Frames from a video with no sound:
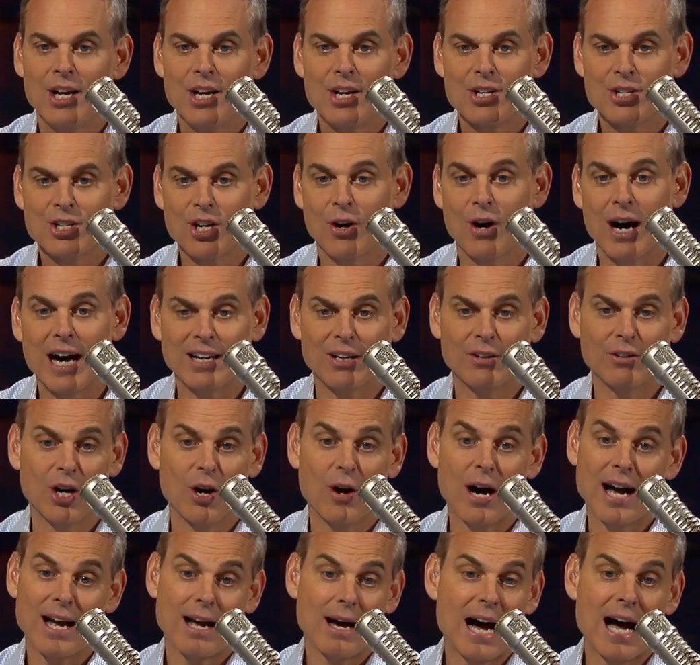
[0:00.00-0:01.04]
So I don't know.
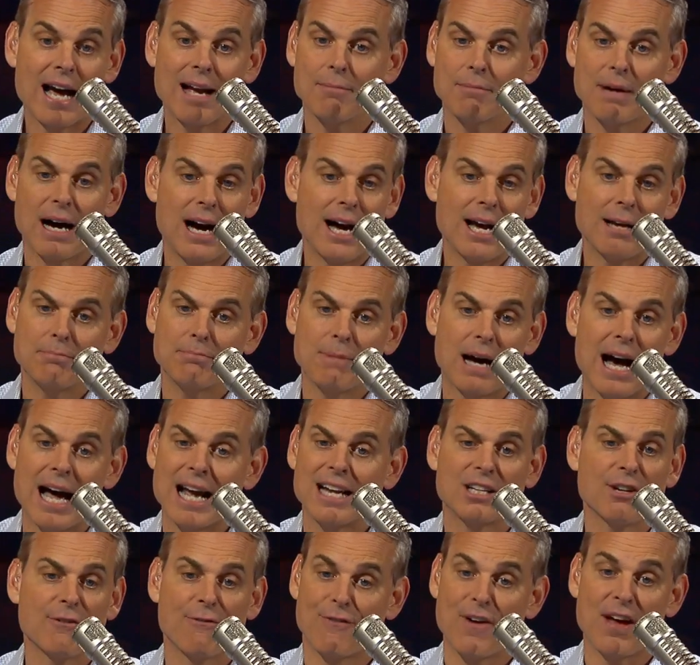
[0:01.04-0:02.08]
I I I, I
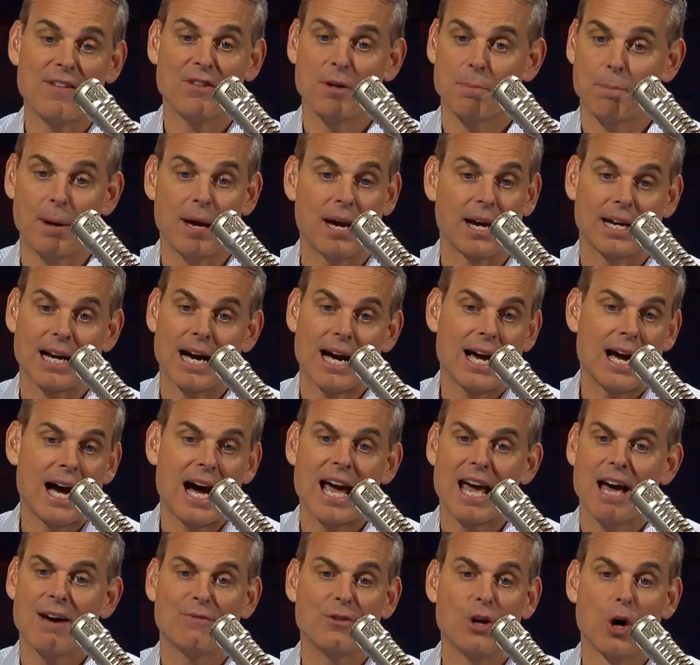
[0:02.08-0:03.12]
defend the pick. I,
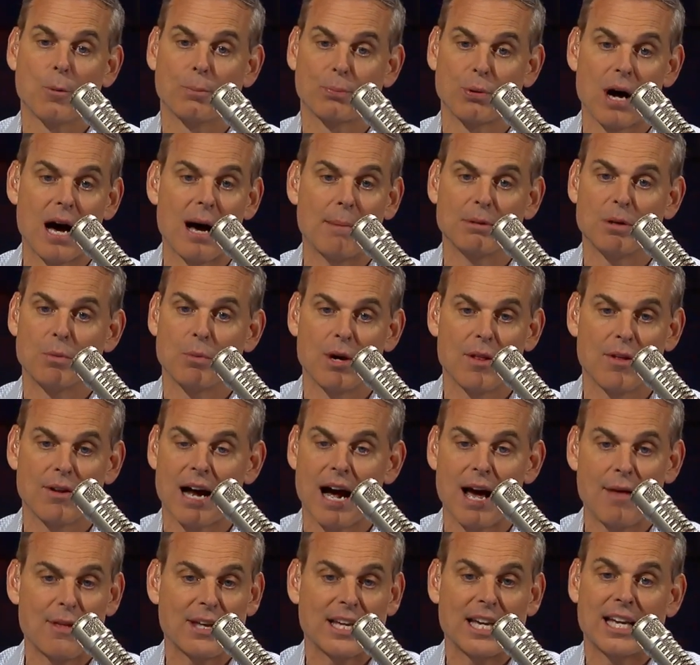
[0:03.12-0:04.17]
I have no problem with it.
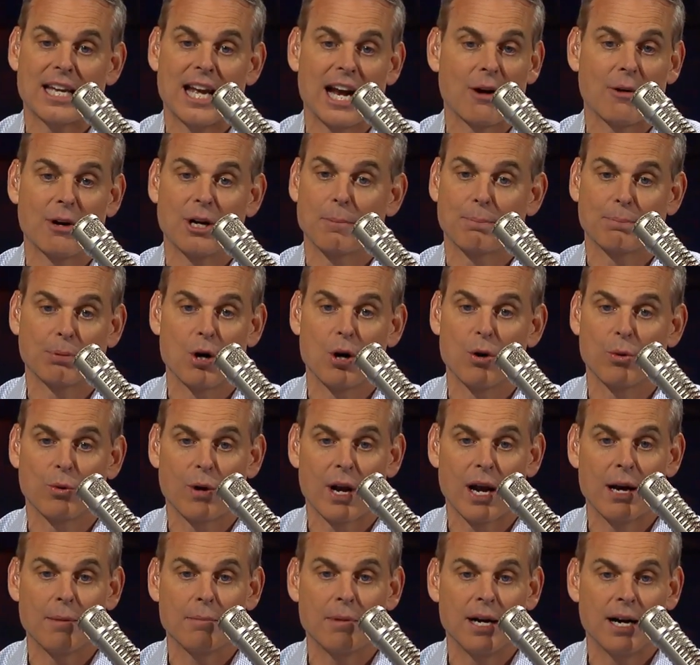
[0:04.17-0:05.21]
I think he carried a
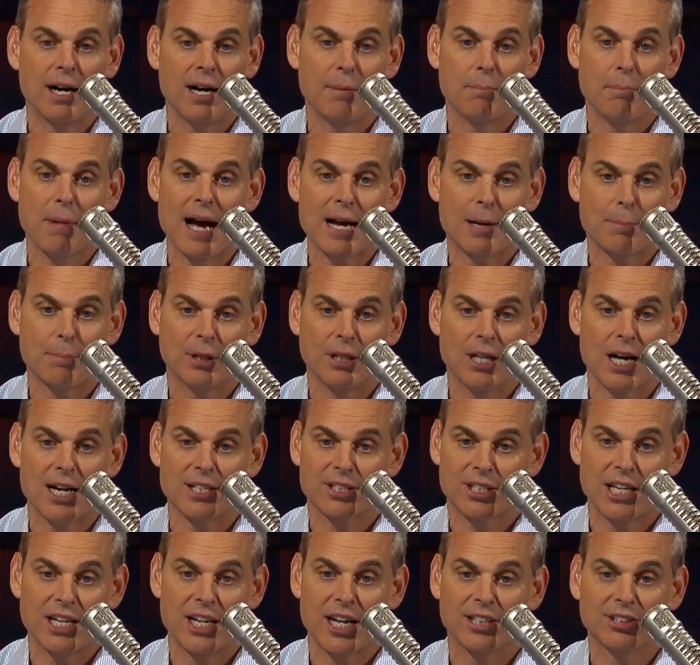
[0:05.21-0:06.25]
program. Uh, Mike
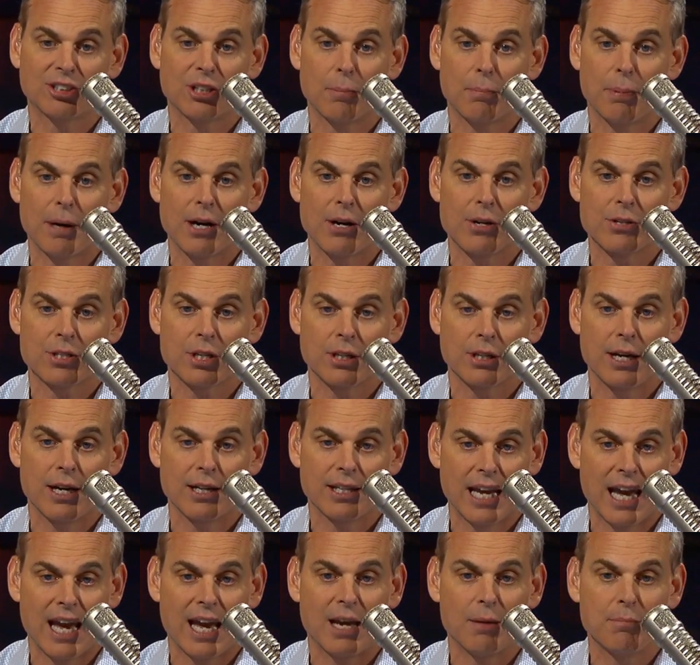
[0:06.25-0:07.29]
Pawlawski does the Bears uh,
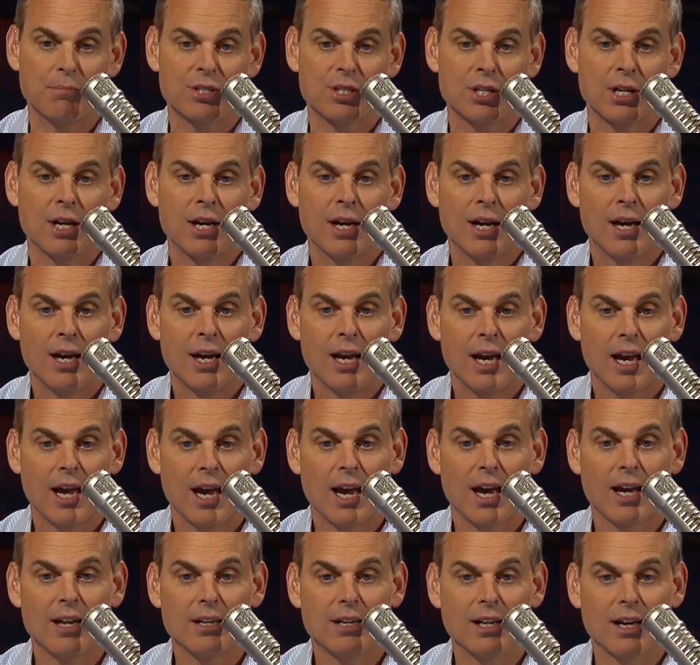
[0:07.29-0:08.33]
games,
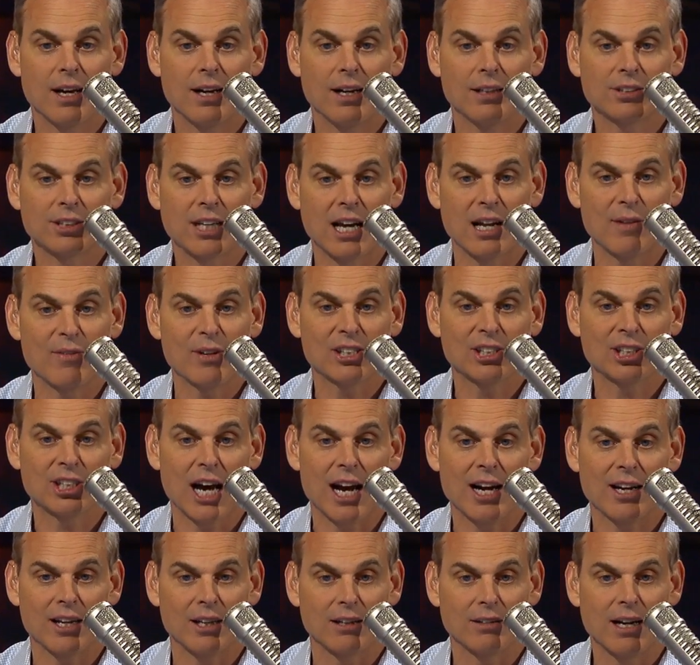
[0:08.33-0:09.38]
and uh, it's kind of
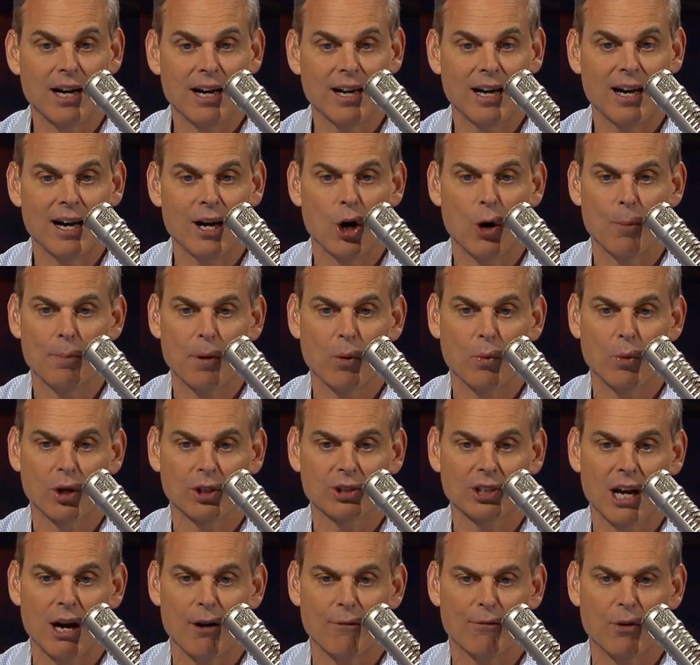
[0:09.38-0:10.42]
exciting. I, I hope it
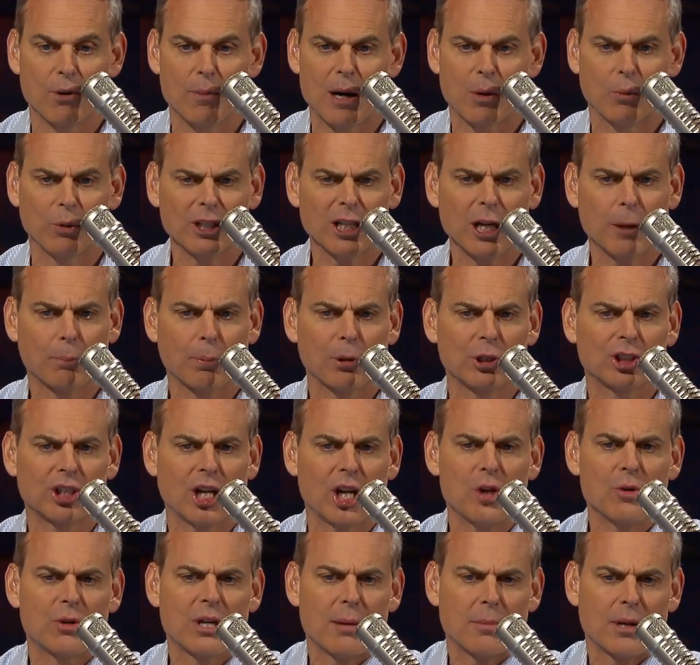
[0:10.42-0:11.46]
works out for him. I really
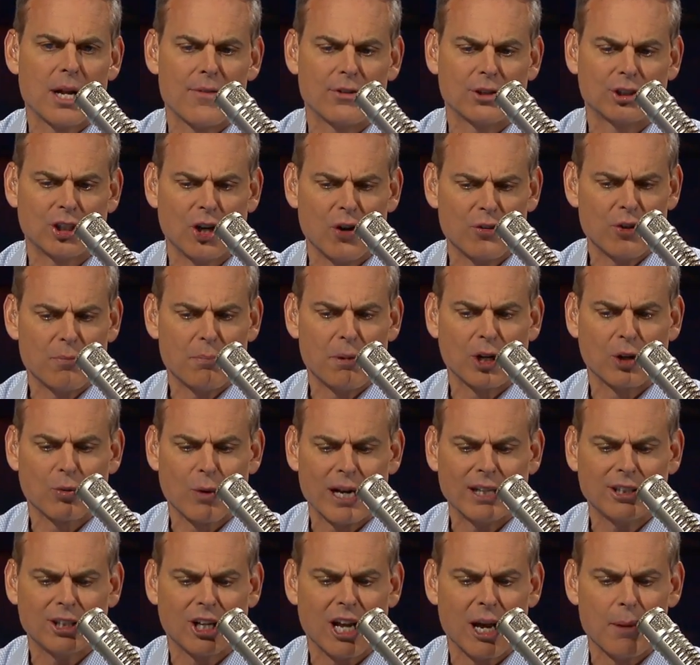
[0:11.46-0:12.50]
appreciate you coming on the show. You've been
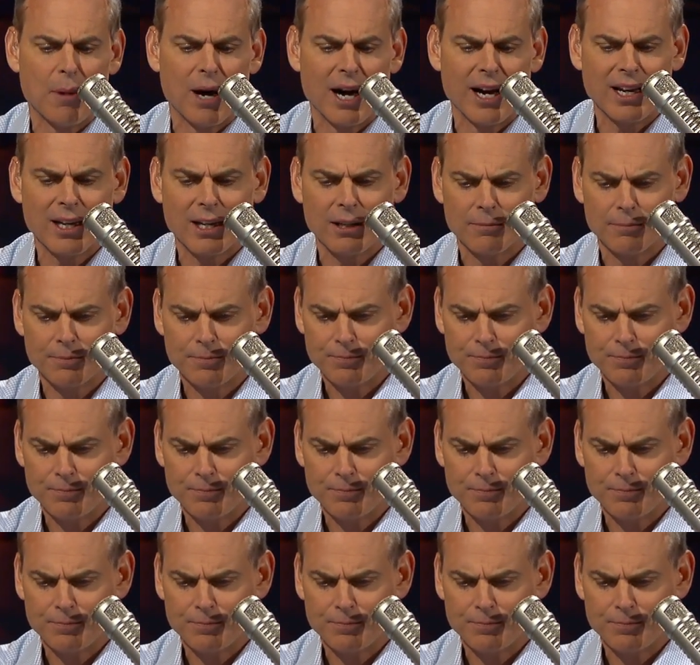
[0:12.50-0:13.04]
great today, Mike.